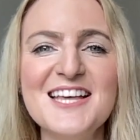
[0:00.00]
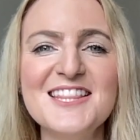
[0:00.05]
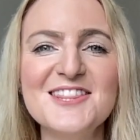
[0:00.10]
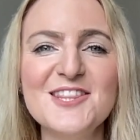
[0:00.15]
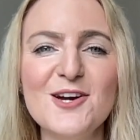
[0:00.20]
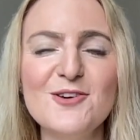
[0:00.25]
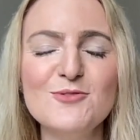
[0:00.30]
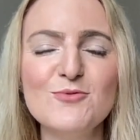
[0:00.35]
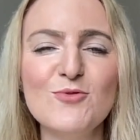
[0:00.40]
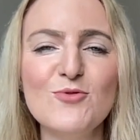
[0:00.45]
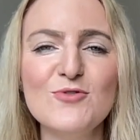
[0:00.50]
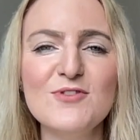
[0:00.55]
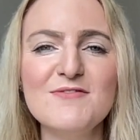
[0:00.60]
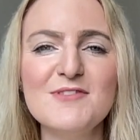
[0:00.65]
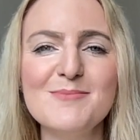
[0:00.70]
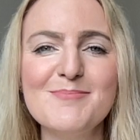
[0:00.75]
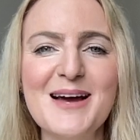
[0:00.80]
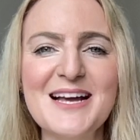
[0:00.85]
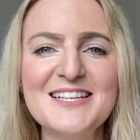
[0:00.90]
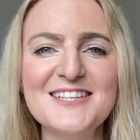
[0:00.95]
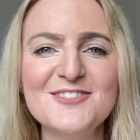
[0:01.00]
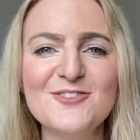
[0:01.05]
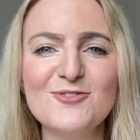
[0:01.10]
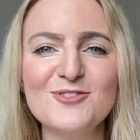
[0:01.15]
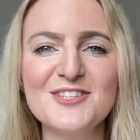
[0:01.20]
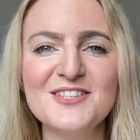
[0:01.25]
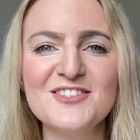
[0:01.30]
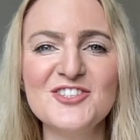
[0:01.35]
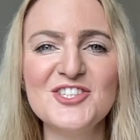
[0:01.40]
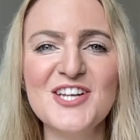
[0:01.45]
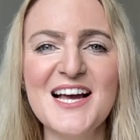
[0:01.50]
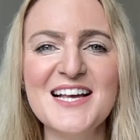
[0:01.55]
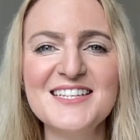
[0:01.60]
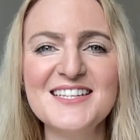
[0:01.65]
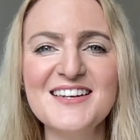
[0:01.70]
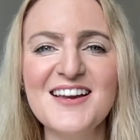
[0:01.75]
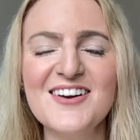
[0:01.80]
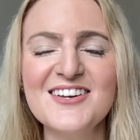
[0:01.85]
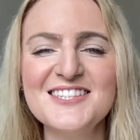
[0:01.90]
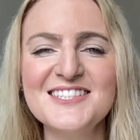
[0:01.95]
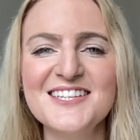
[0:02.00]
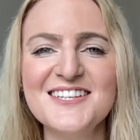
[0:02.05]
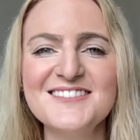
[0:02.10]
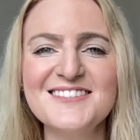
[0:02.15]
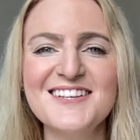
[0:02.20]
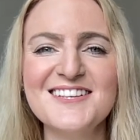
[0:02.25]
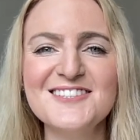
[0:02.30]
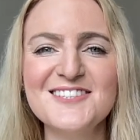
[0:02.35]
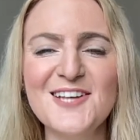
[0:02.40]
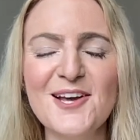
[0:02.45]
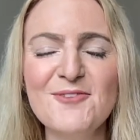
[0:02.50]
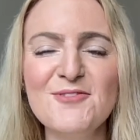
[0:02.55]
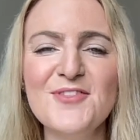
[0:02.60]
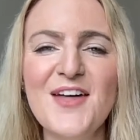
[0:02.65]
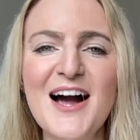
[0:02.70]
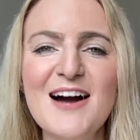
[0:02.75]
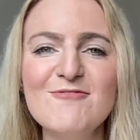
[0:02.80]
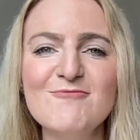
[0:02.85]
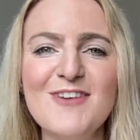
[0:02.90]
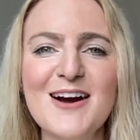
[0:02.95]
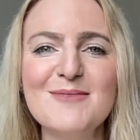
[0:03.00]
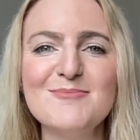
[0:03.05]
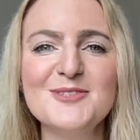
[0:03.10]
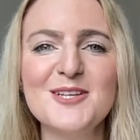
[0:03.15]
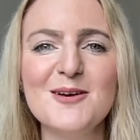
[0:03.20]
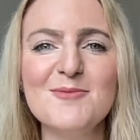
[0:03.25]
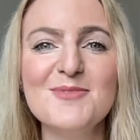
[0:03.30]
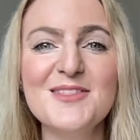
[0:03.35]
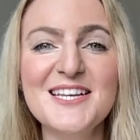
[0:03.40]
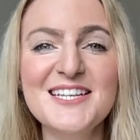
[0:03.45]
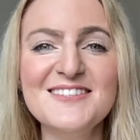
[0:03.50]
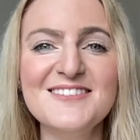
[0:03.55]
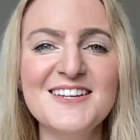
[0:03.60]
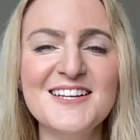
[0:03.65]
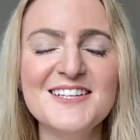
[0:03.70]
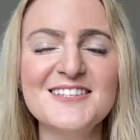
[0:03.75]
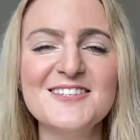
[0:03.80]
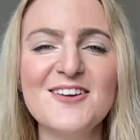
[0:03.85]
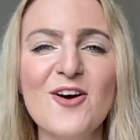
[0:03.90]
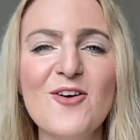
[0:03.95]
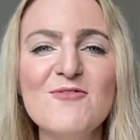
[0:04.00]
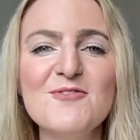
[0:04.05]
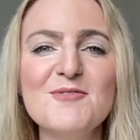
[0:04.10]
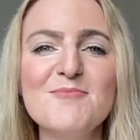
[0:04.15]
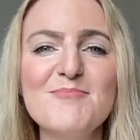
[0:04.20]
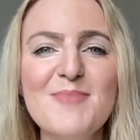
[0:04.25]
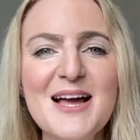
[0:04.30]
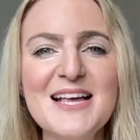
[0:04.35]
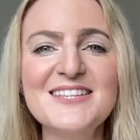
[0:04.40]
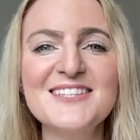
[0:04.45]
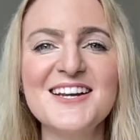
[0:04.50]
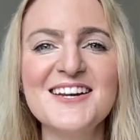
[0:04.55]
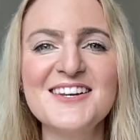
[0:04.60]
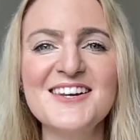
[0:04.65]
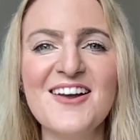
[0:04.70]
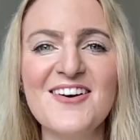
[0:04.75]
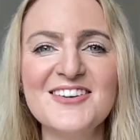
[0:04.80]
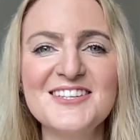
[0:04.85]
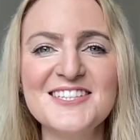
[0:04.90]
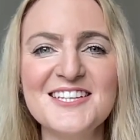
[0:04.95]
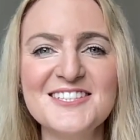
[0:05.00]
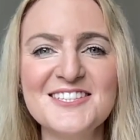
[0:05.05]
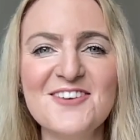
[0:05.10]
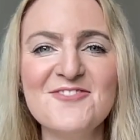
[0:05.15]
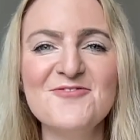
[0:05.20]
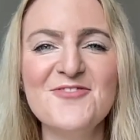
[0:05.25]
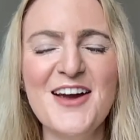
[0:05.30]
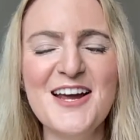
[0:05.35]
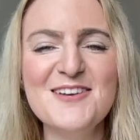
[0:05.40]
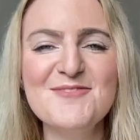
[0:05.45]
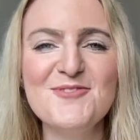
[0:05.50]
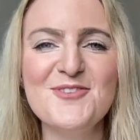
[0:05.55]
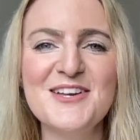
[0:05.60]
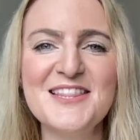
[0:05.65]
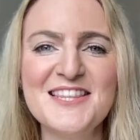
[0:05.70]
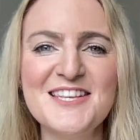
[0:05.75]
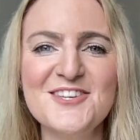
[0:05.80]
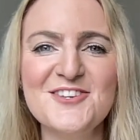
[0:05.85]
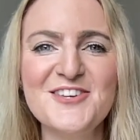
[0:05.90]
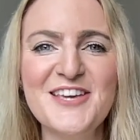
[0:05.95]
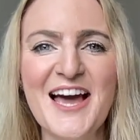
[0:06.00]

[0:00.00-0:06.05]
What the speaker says: Those are all of the best stocks and shares LISAs, so that wraps up this list of the best LISAs available in the